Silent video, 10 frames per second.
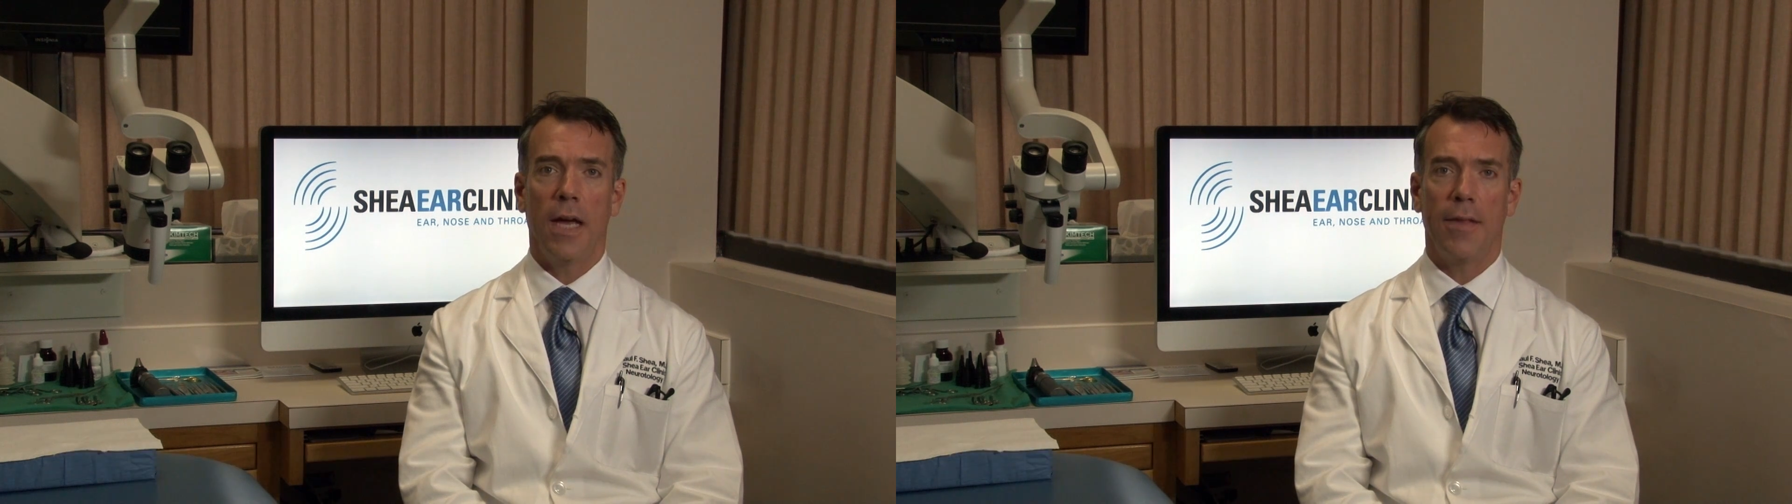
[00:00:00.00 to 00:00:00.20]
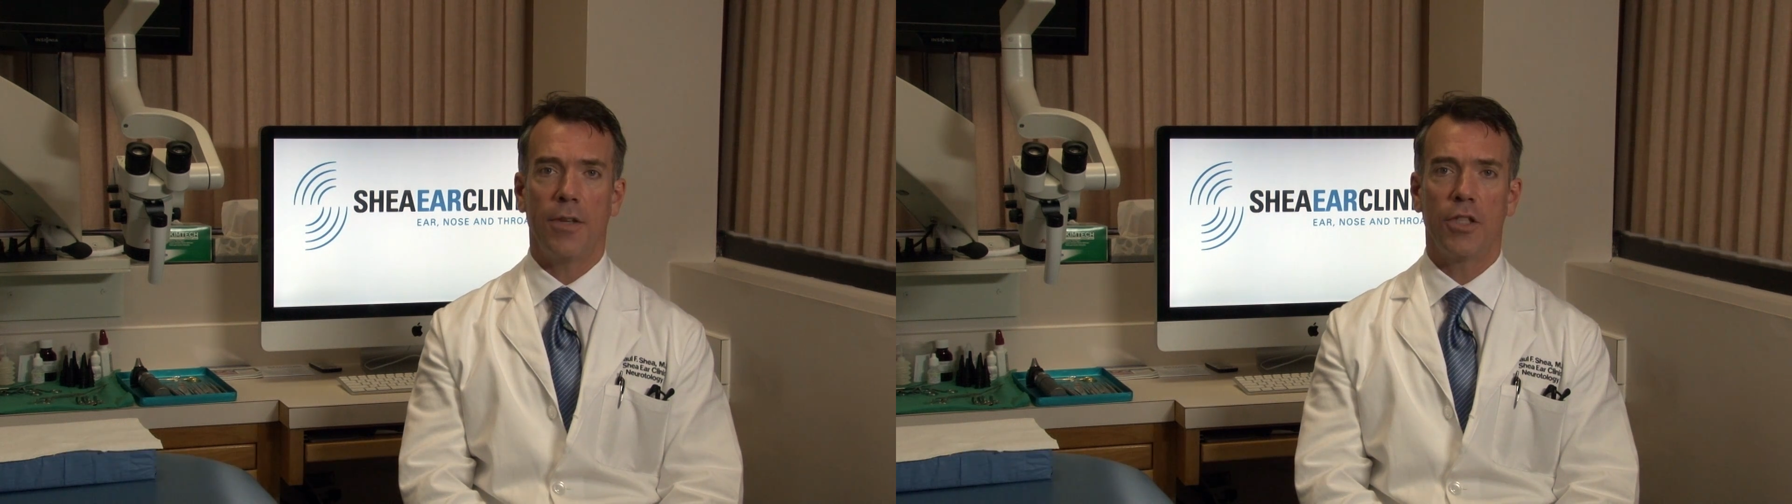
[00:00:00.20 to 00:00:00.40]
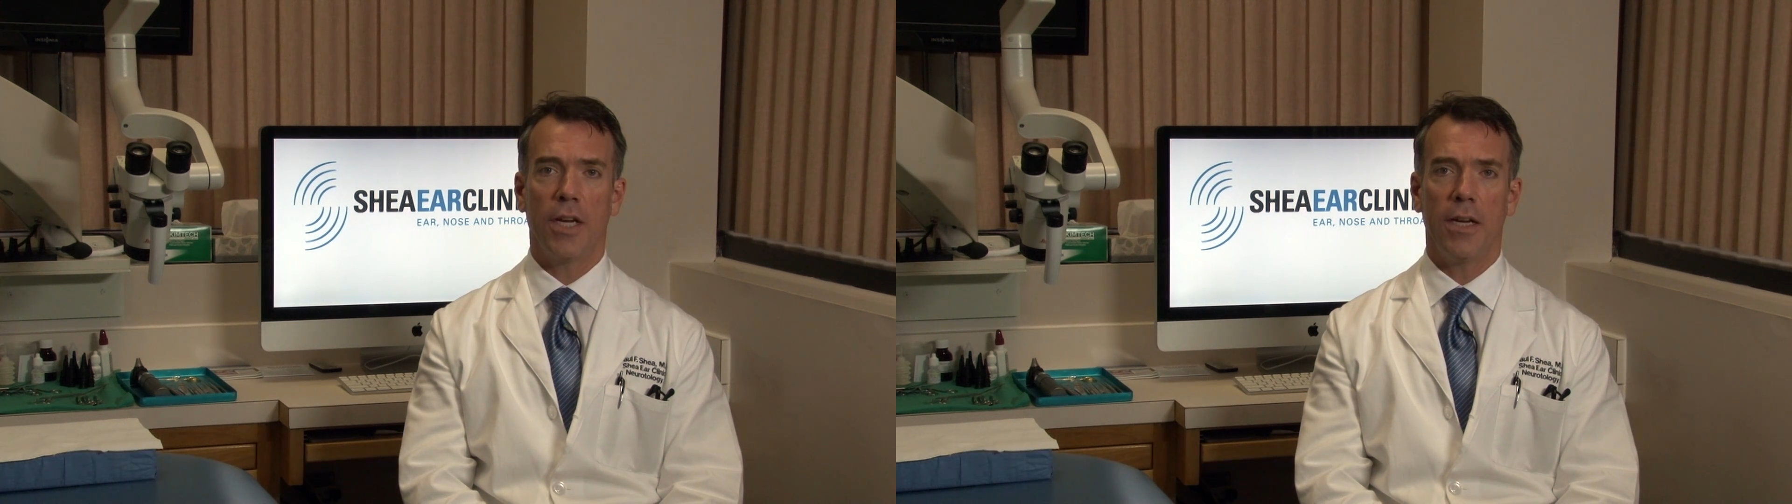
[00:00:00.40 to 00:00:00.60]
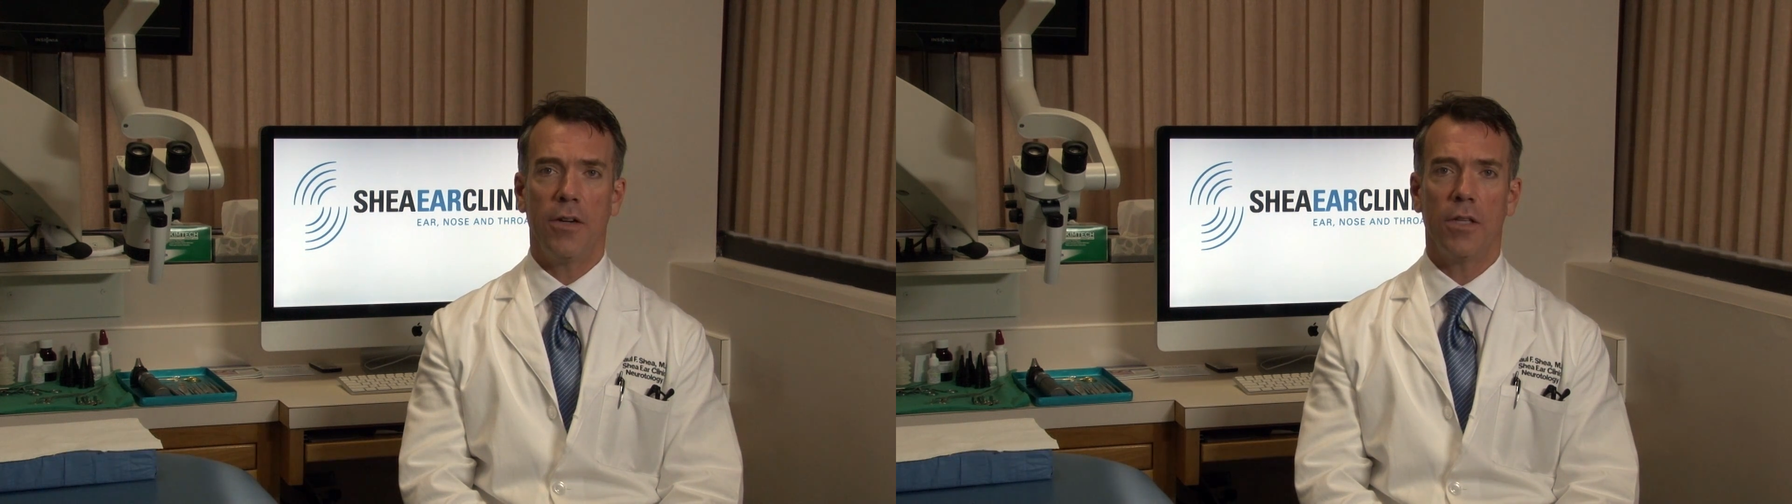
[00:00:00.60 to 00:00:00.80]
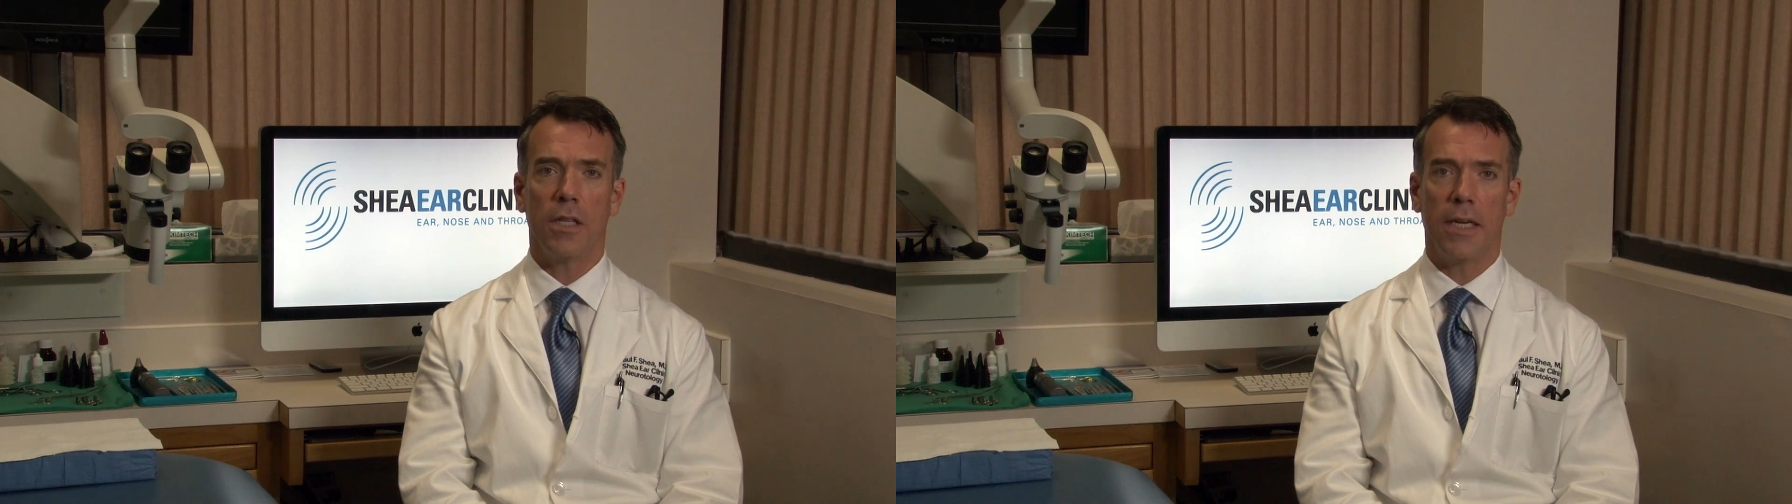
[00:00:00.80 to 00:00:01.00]
At the Shea
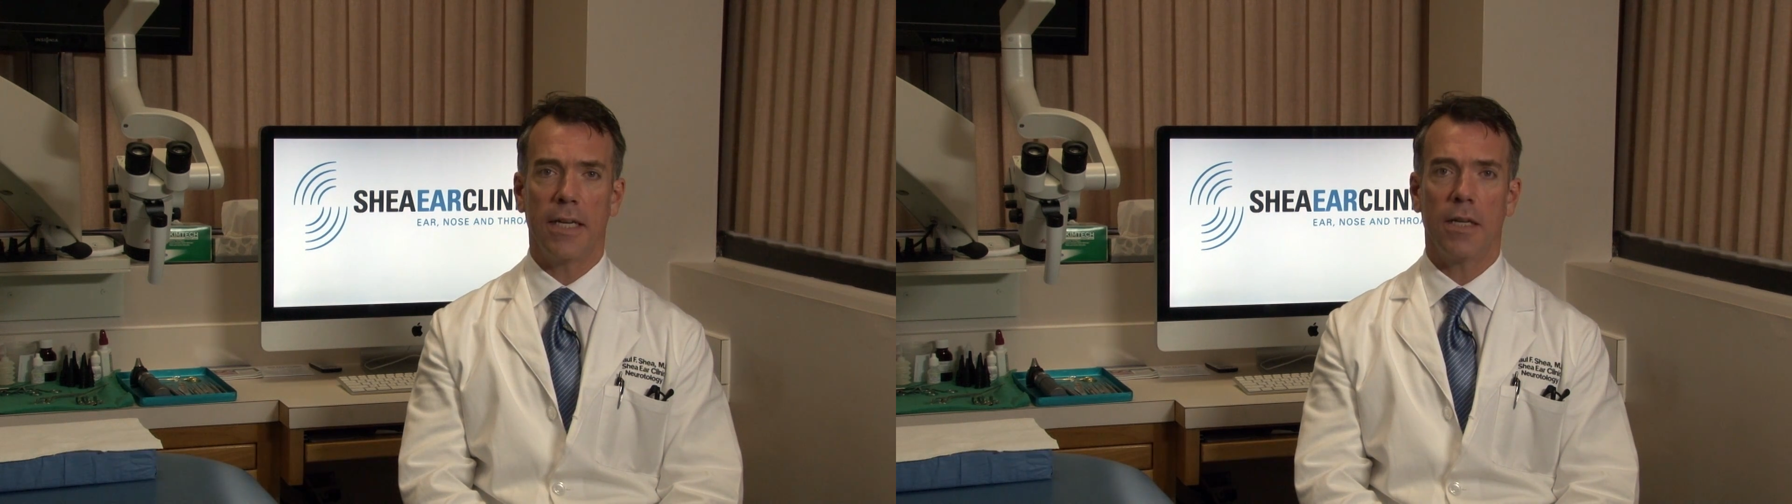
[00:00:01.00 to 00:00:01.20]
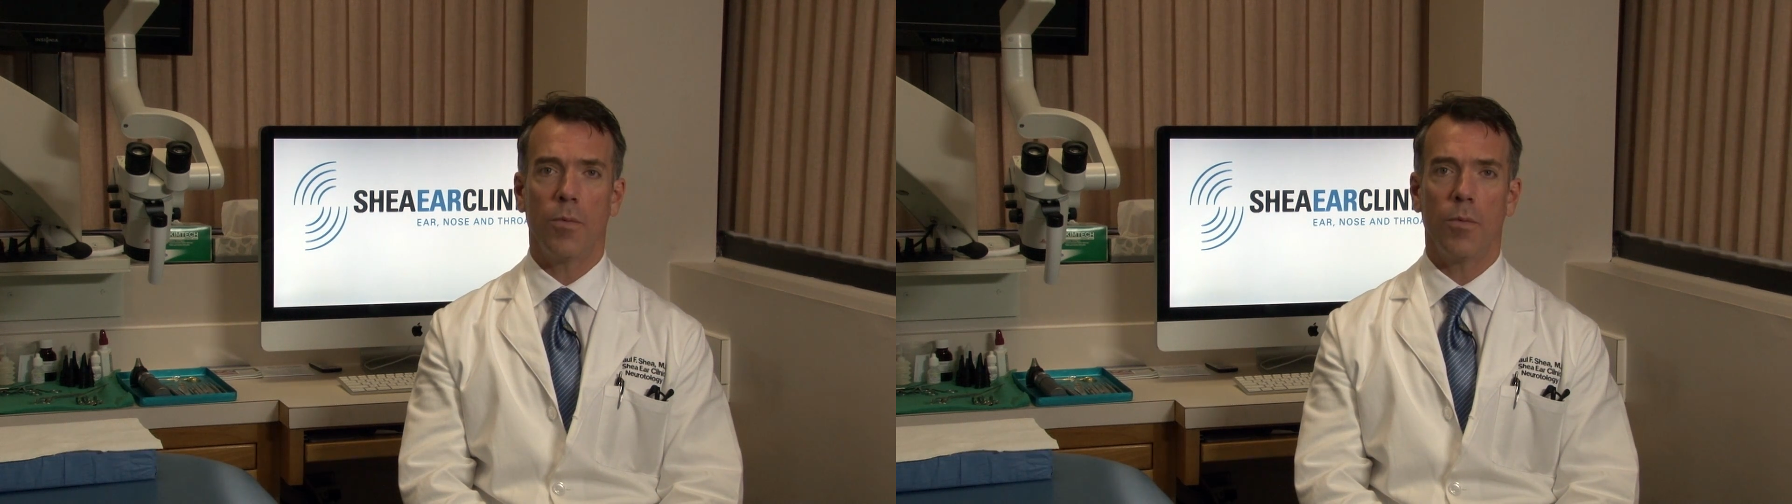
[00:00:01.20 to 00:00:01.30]
Ear Clinic,